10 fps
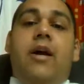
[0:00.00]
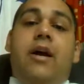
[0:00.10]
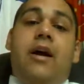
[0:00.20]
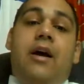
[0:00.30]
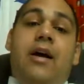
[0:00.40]

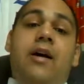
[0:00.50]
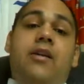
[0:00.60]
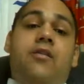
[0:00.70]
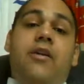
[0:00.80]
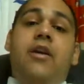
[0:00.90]
I
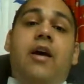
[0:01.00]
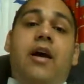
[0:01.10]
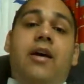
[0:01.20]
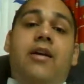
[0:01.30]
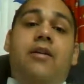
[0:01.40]
agree.
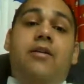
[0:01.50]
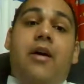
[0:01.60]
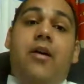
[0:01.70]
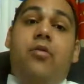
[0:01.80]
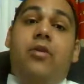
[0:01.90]
I
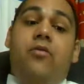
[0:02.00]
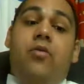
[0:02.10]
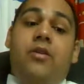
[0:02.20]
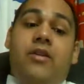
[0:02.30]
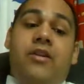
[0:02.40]
would have
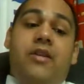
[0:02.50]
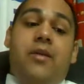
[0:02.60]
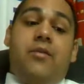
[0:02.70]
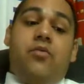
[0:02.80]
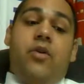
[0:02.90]
wanted the same
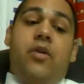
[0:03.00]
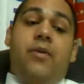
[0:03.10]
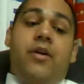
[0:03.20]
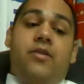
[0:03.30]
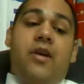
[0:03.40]
as well
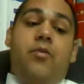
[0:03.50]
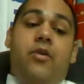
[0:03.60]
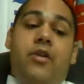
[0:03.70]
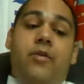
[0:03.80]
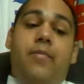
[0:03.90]
because I want
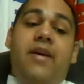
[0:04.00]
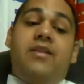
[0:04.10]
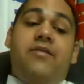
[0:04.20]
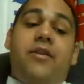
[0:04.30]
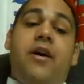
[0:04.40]
the best
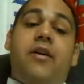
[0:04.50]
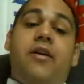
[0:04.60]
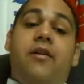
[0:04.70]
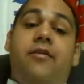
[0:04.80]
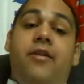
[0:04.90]
for
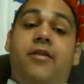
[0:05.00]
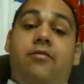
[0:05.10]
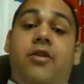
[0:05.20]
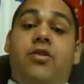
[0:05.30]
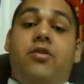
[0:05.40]
CONCACAF in this
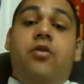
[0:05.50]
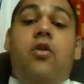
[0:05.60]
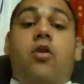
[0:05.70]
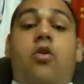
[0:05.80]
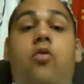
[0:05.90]
region.
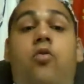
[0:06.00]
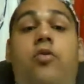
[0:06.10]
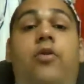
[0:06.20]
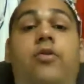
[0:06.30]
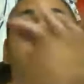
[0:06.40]
Who
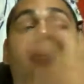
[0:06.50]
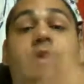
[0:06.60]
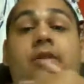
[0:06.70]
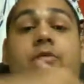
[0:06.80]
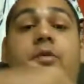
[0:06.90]
knows how
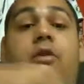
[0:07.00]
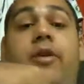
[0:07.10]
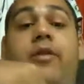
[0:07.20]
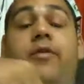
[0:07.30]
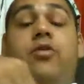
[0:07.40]
things will go in the
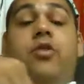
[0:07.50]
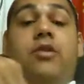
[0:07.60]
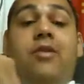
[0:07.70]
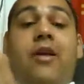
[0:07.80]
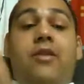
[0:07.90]
future as it
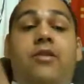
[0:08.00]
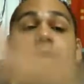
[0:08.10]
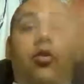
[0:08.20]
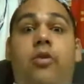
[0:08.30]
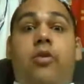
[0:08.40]
relates to
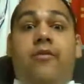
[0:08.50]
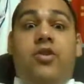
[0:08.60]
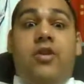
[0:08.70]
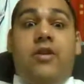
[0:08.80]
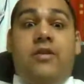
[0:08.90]

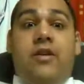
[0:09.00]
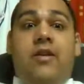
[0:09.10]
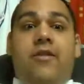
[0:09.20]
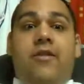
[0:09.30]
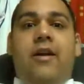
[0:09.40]
coefficients and
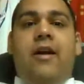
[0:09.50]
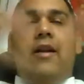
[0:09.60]
everything like that.